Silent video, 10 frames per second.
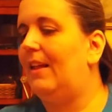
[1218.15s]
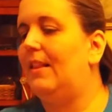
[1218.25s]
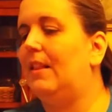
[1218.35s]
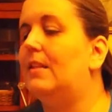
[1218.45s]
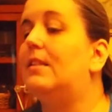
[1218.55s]

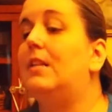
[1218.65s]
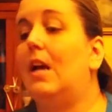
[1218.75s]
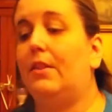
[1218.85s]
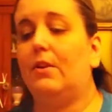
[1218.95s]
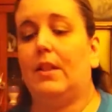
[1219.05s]
This is the
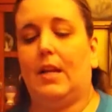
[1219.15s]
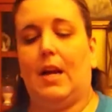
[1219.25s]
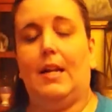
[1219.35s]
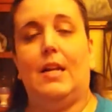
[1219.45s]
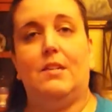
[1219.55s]
other that I
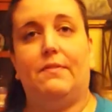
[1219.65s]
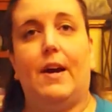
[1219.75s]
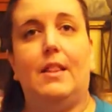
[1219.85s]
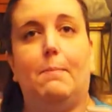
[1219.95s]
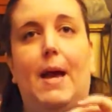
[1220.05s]
need to
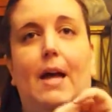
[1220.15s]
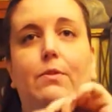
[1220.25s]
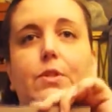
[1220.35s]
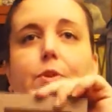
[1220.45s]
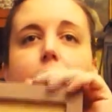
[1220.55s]
find the pattern
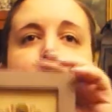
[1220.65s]
so I can